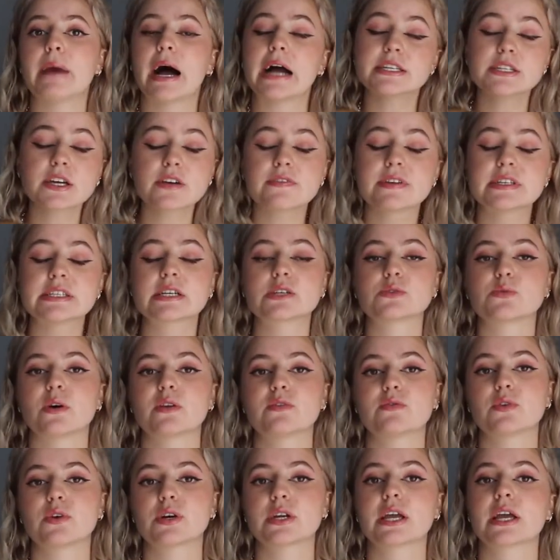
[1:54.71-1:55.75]
I took Physics
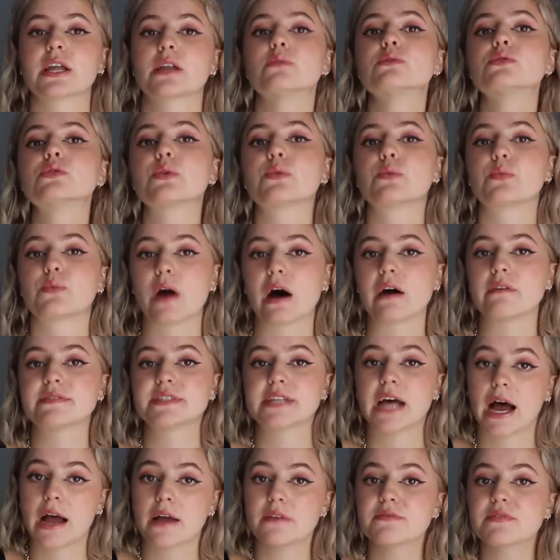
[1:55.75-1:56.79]
140 and it was a rough
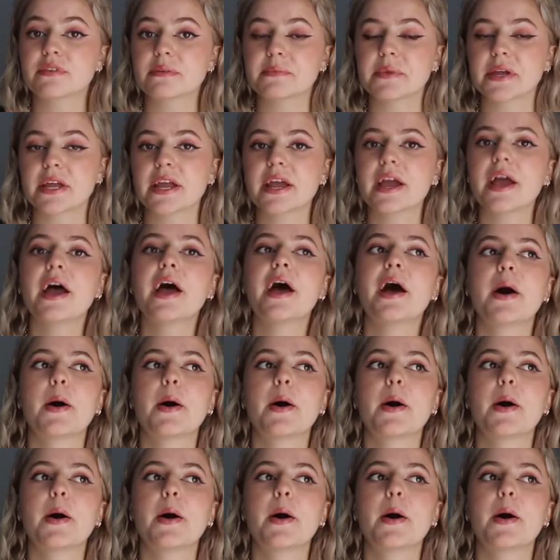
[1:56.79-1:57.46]
time for me,